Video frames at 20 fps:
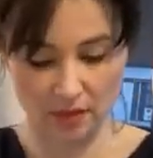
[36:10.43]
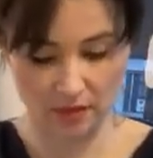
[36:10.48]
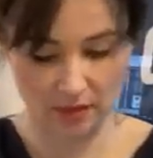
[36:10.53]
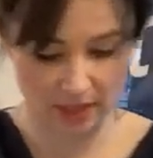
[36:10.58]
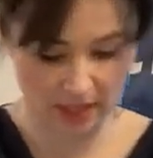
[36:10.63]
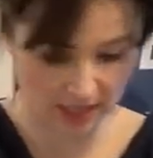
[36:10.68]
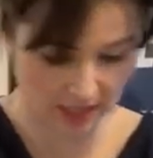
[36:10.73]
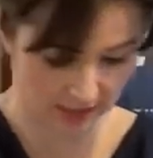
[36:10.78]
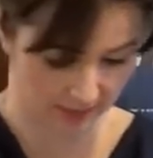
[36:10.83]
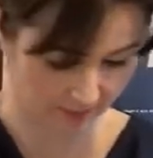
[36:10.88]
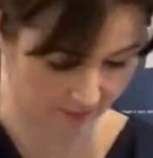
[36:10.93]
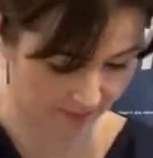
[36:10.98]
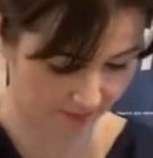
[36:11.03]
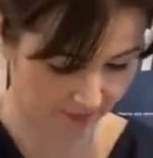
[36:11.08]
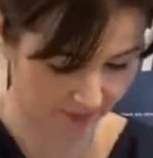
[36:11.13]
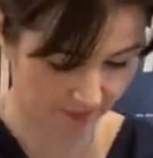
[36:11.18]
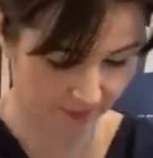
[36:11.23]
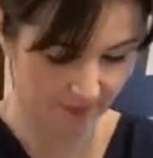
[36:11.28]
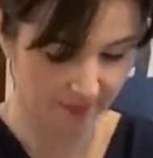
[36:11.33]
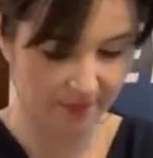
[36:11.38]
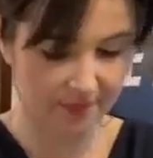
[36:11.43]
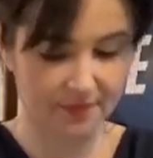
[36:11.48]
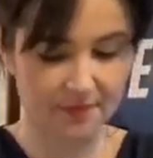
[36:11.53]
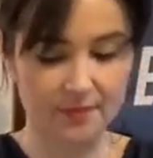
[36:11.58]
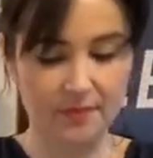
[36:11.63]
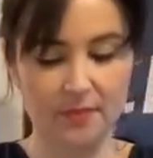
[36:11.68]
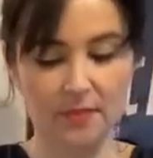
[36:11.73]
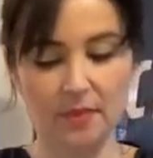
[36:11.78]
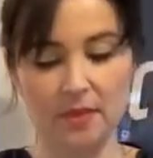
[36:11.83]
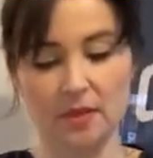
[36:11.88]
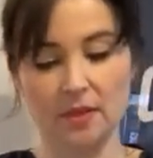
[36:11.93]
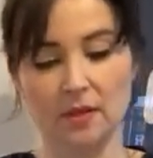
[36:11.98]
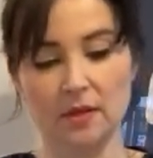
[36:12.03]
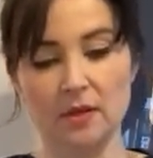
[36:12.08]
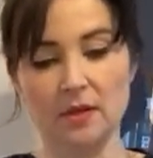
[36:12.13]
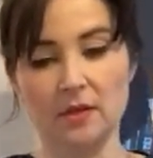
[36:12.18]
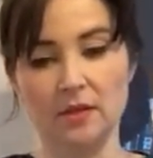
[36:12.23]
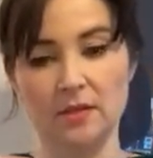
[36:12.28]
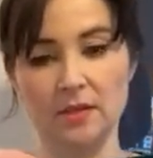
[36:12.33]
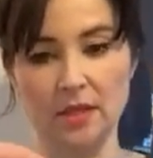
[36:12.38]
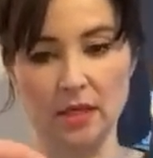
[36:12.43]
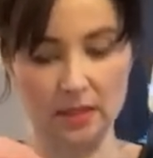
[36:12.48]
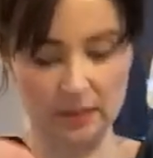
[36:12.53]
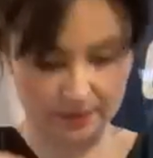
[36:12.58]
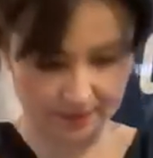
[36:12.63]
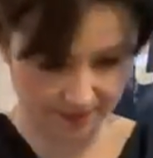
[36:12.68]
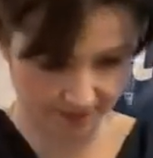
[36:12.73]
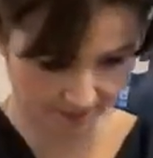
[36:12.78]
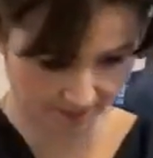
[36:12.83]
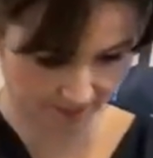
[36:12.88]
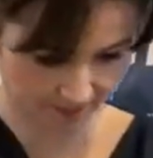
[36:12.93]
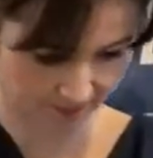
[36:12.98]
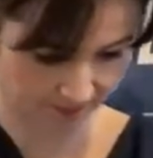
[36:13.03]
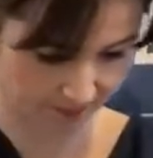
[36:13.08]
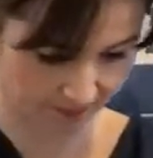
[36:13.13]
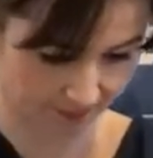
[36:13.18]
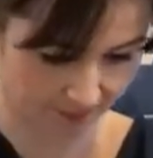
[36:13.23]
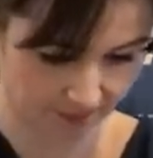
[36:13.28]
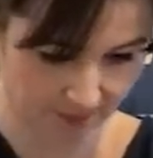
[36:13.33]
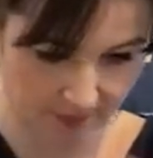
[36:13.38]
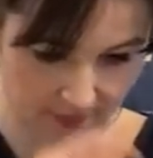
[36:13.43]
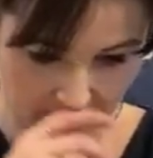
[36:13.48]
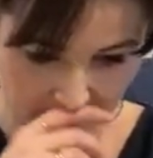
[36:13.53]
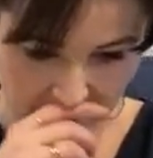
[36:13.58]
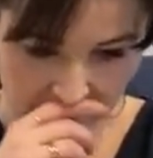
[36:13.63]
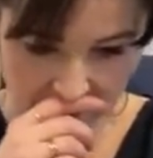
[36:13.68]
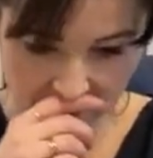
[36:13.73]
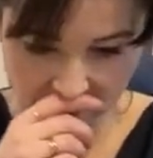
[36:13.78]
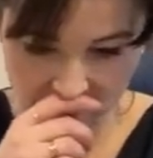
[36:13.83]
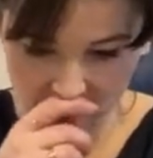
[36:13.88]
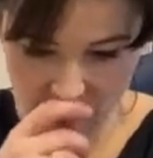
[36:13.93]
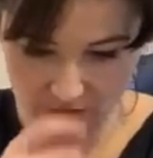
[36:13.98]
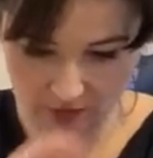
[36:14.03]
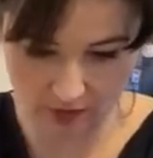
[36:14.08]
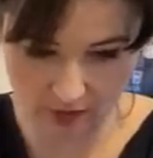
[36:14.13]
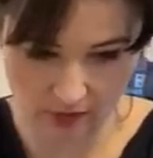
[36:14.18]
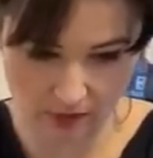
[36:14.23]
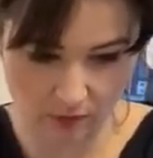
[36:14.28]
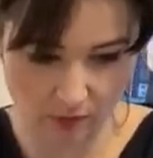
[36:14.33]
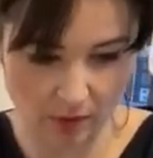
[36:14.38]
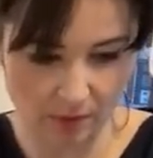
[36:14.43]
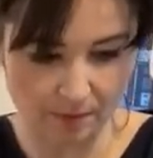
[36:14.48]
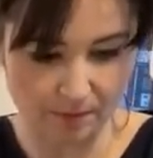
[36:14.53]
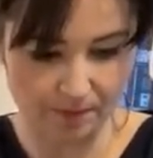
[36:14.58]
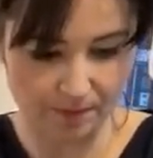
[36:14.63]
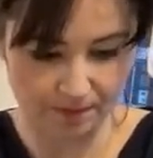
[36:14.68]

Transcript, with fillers: Okay, done. Just do the other one.